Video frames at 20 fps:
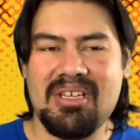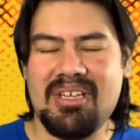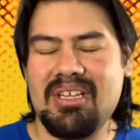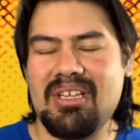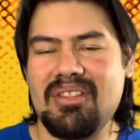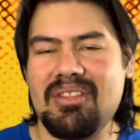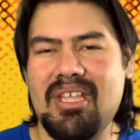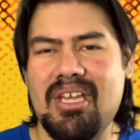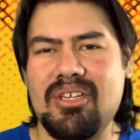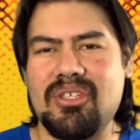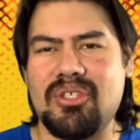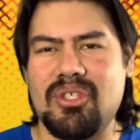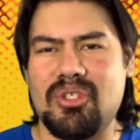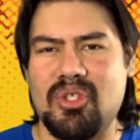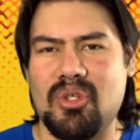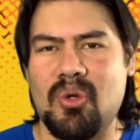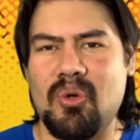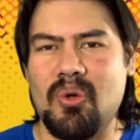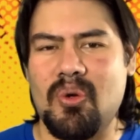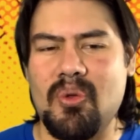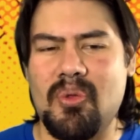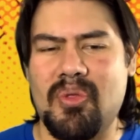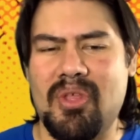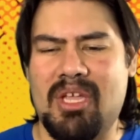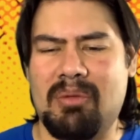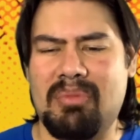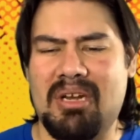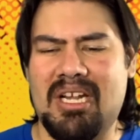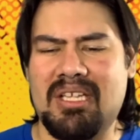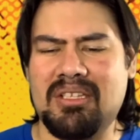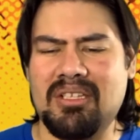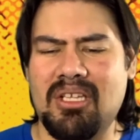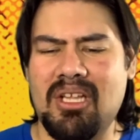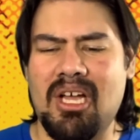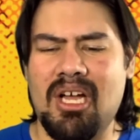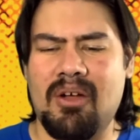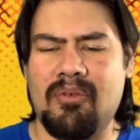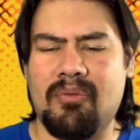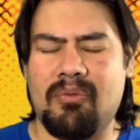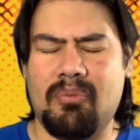That is such a cool thing. But I
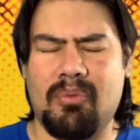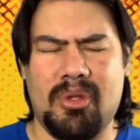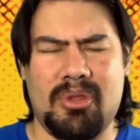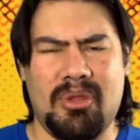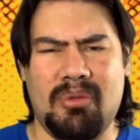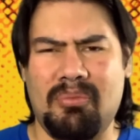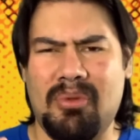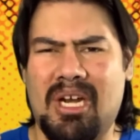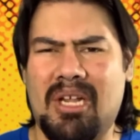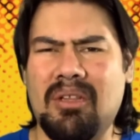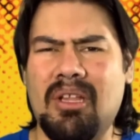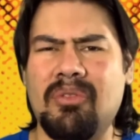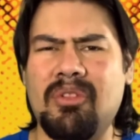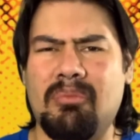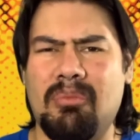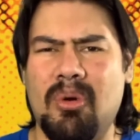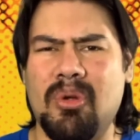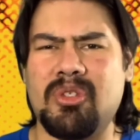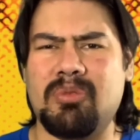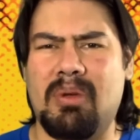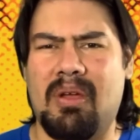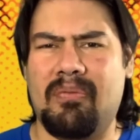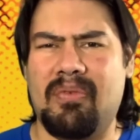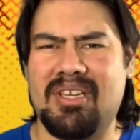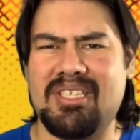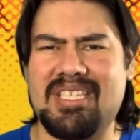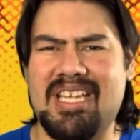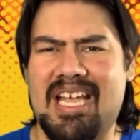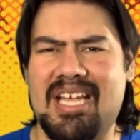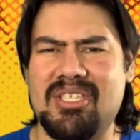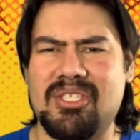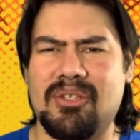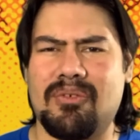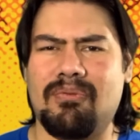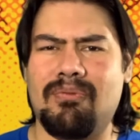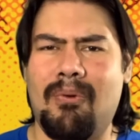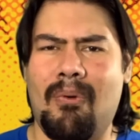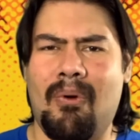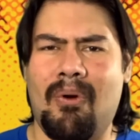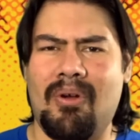love what I love the most about Fantastic
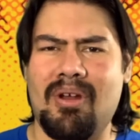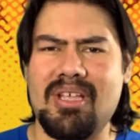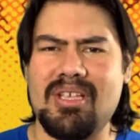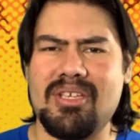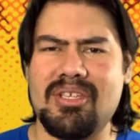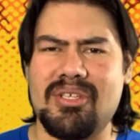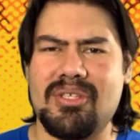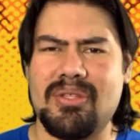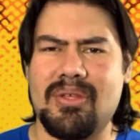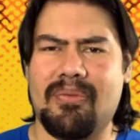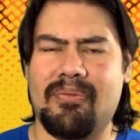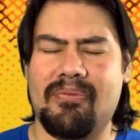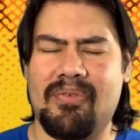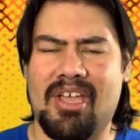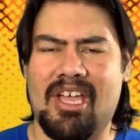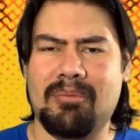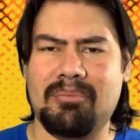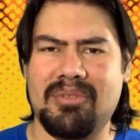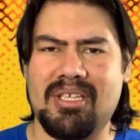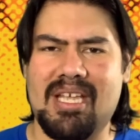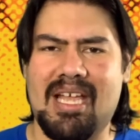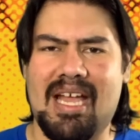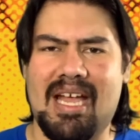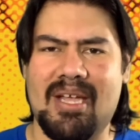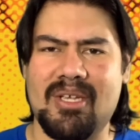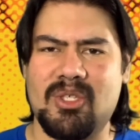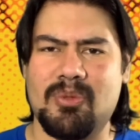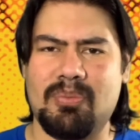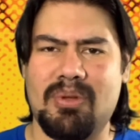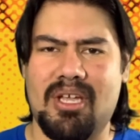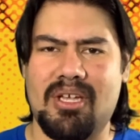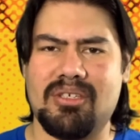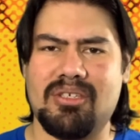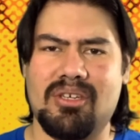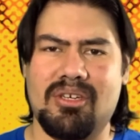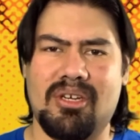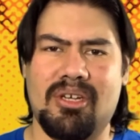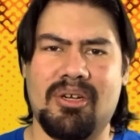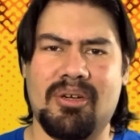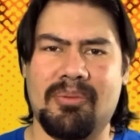Four is the family aspect, you
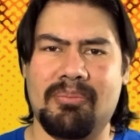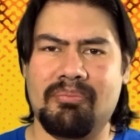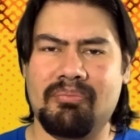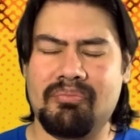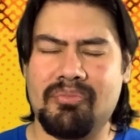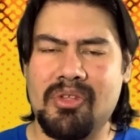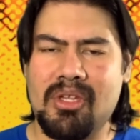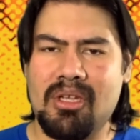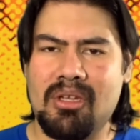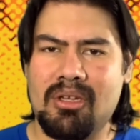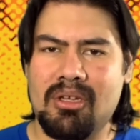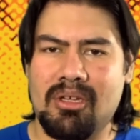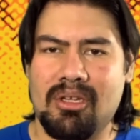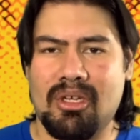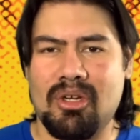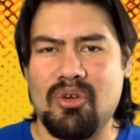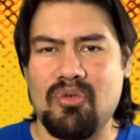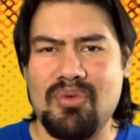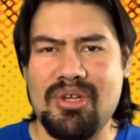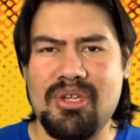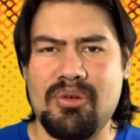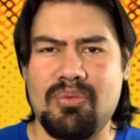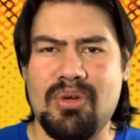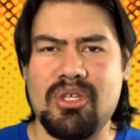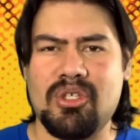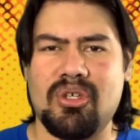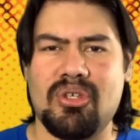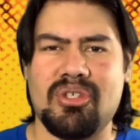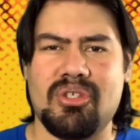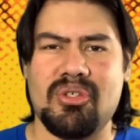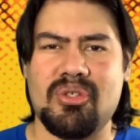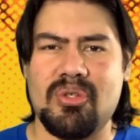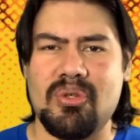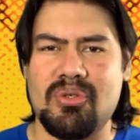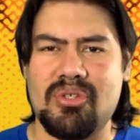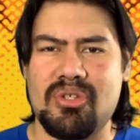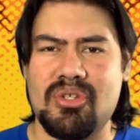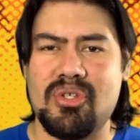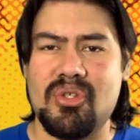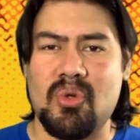know. Reed Richards and
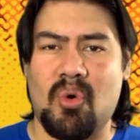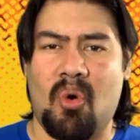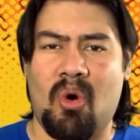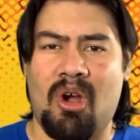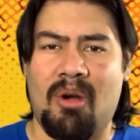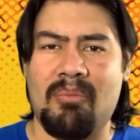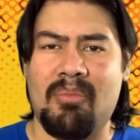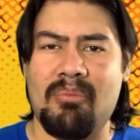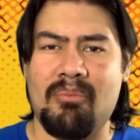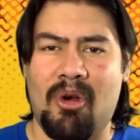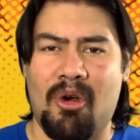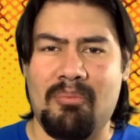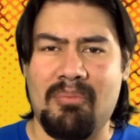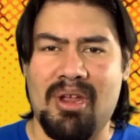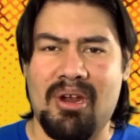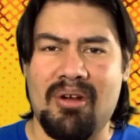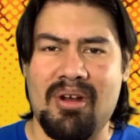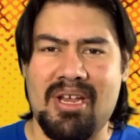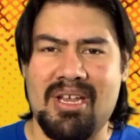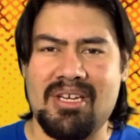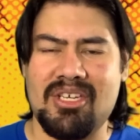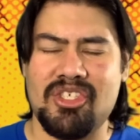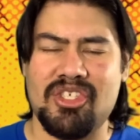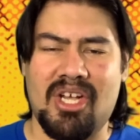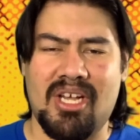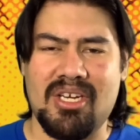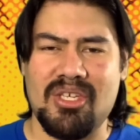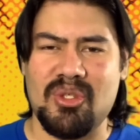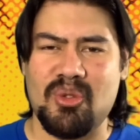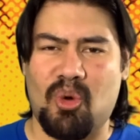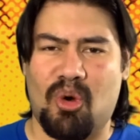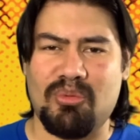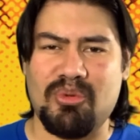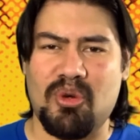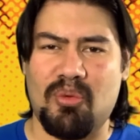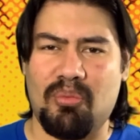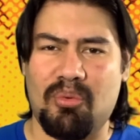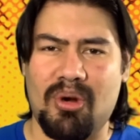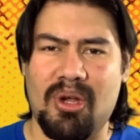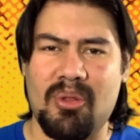Susan Storm are married. Johnny Storm's her
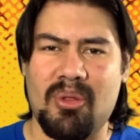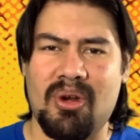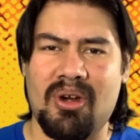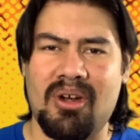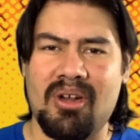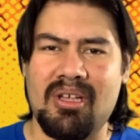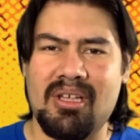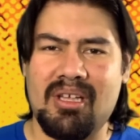brother.